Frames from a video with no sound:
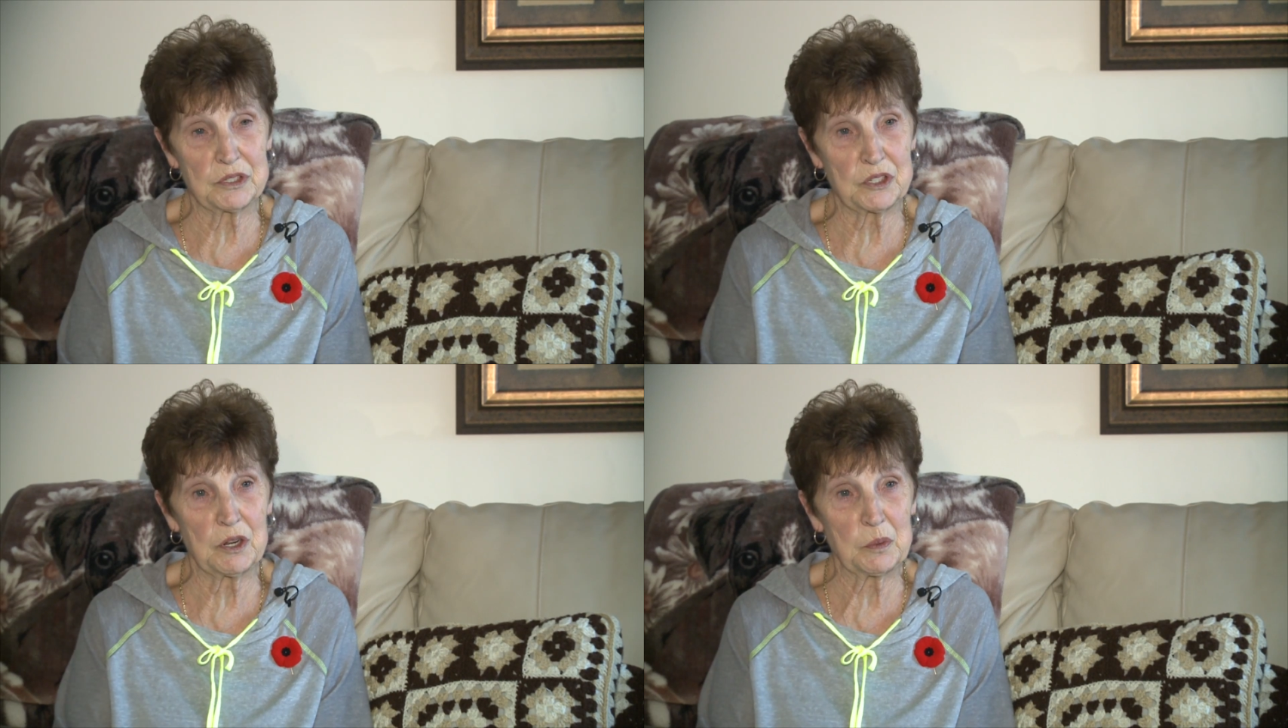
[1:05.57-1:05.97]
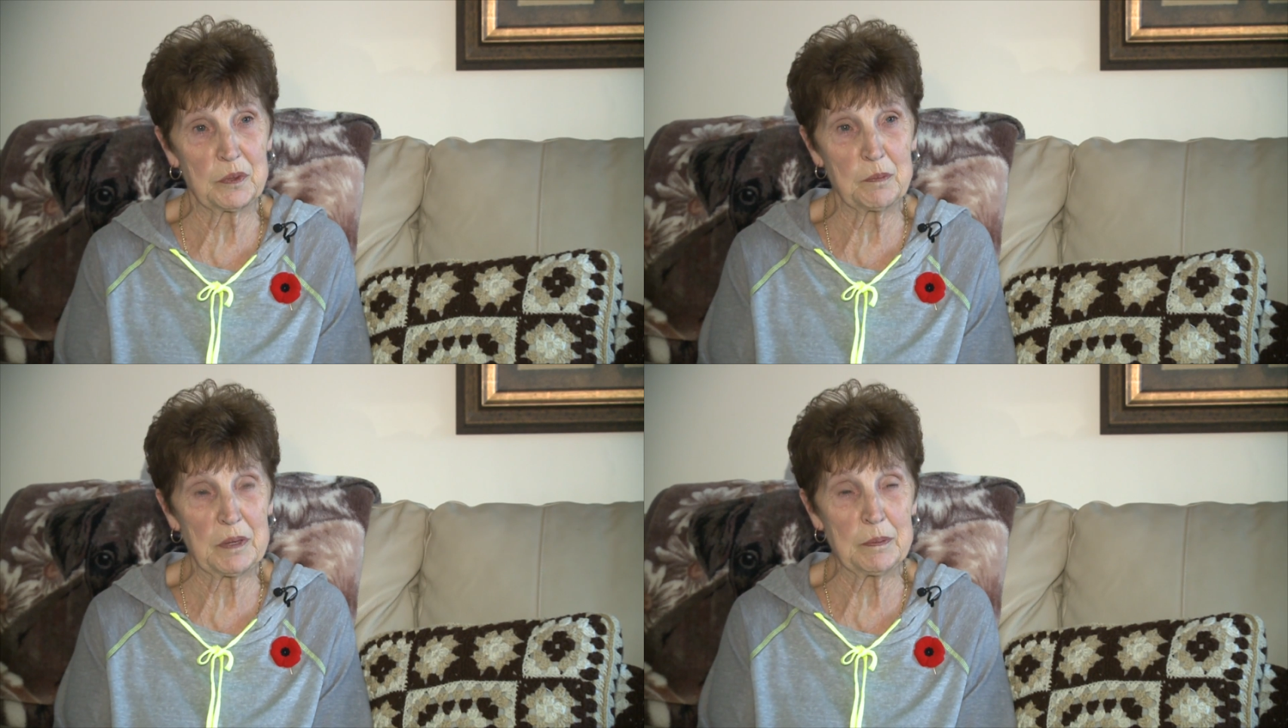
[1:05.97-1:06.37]
to talk
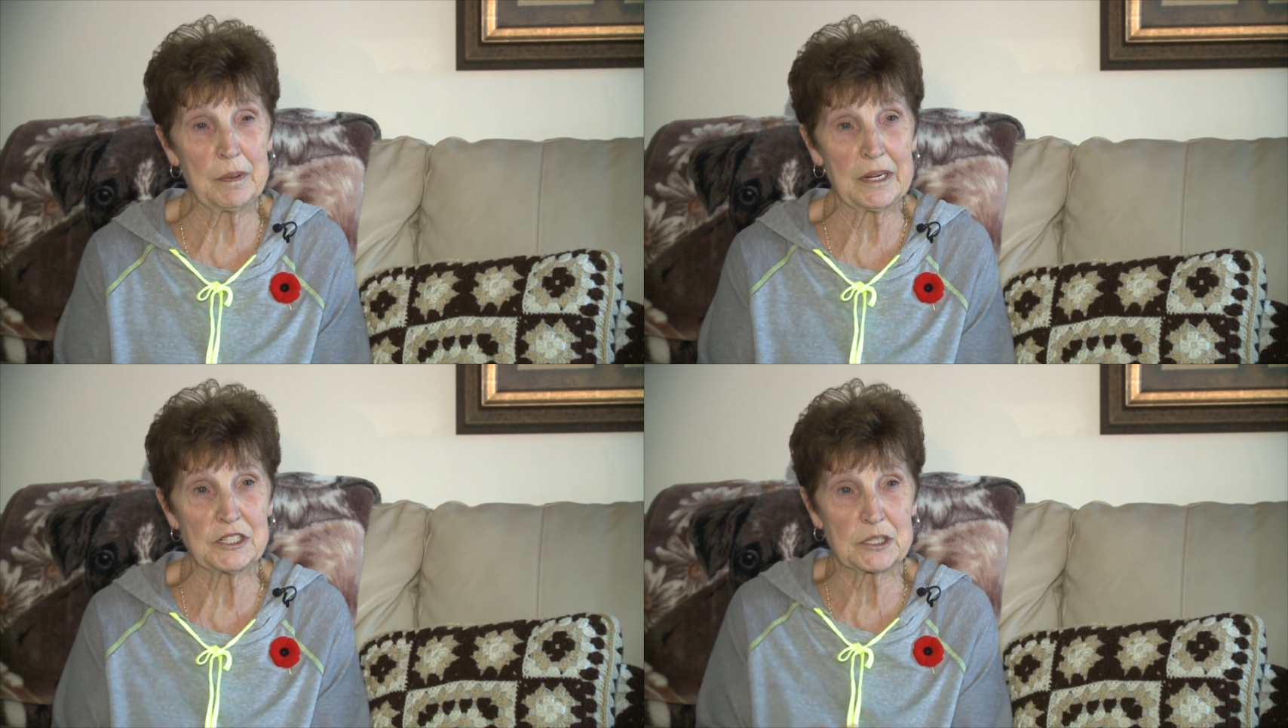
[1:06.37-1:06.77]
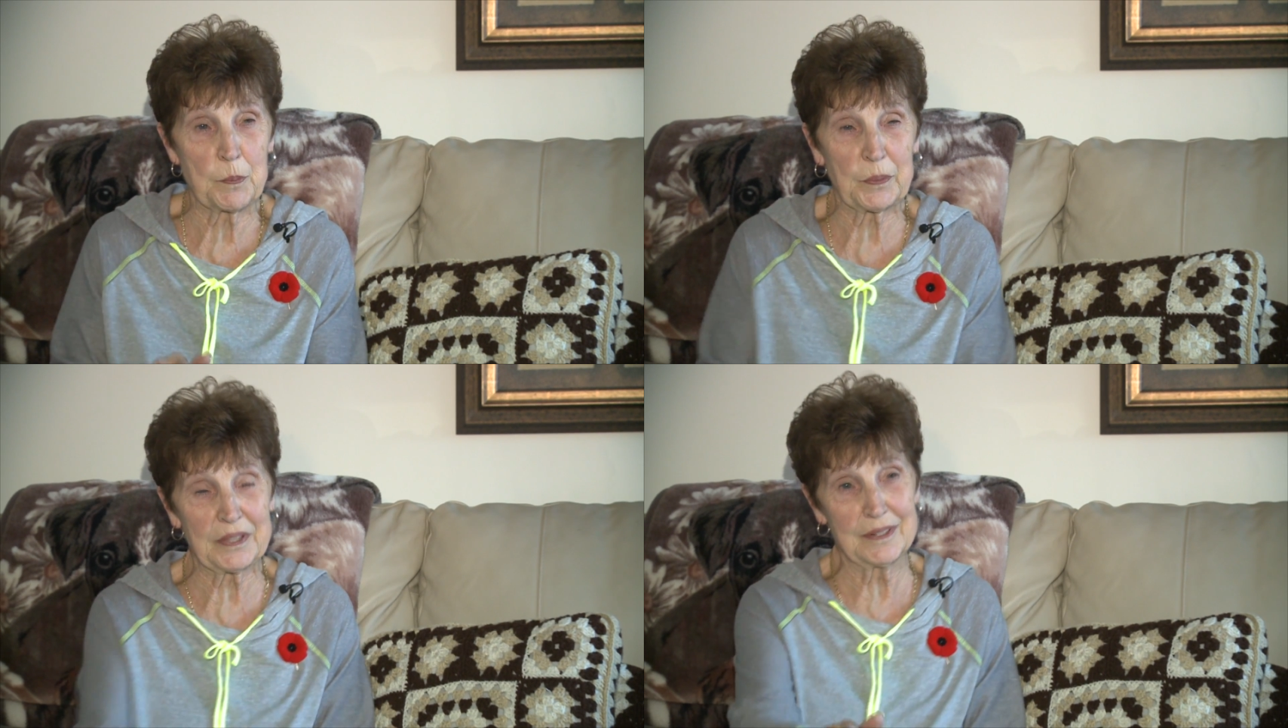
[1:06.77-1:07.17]
with the people. I just
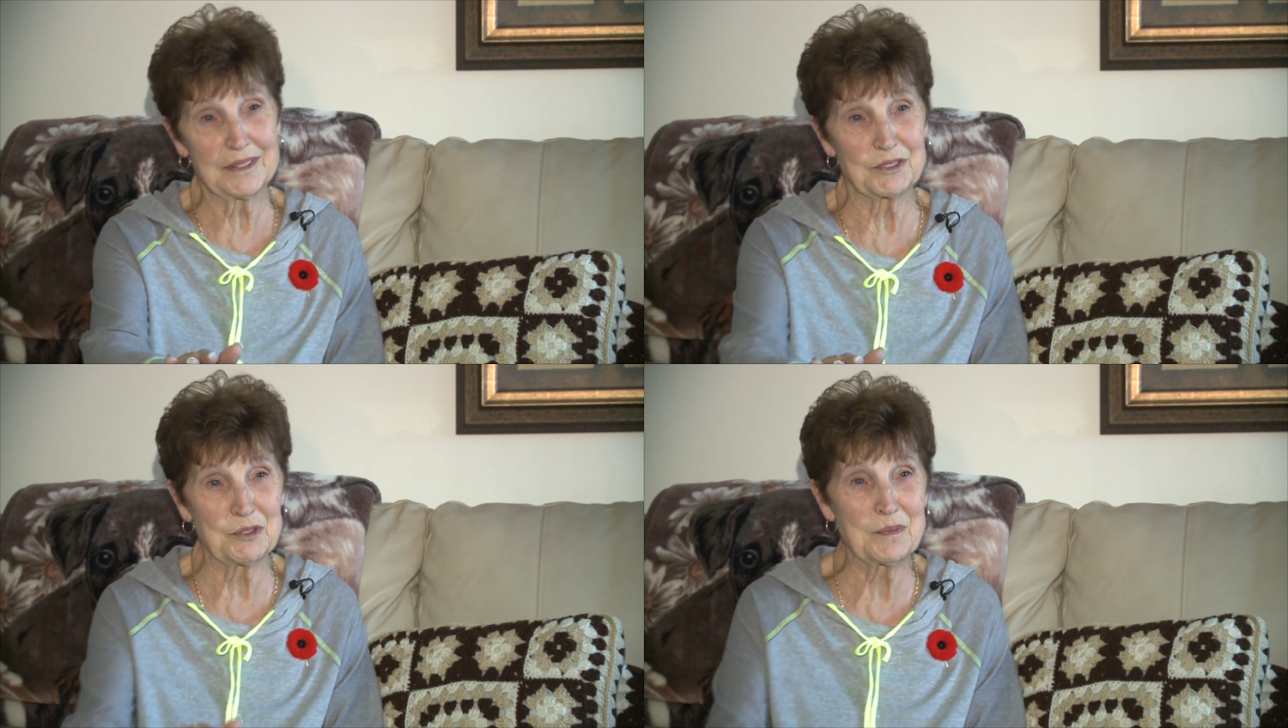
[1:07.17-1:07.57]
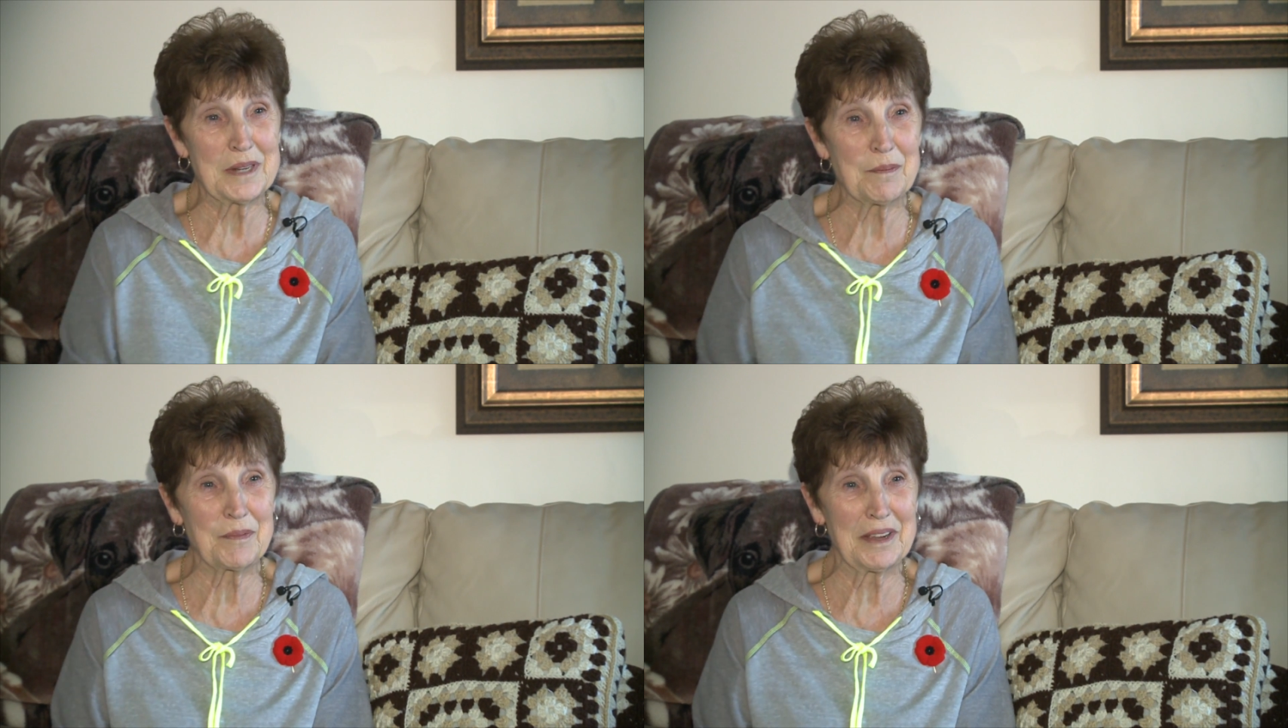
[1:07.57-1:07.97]
zoomed
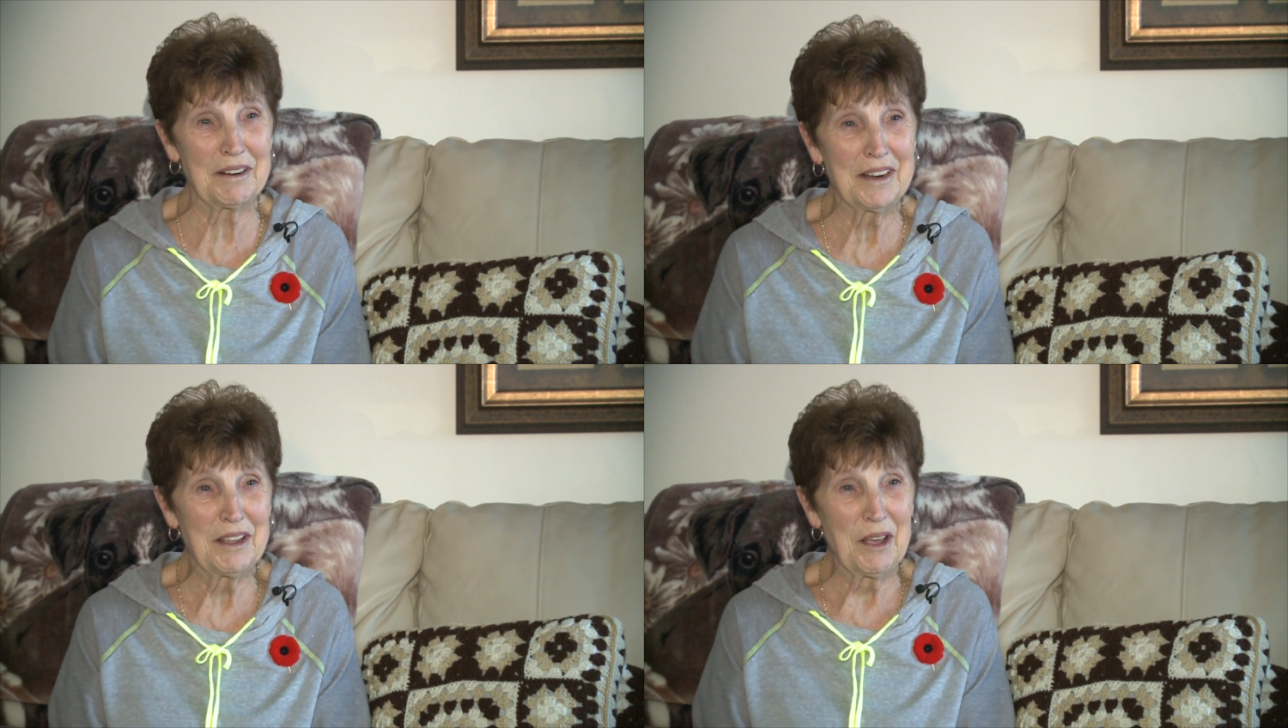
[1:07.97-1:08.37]
up there.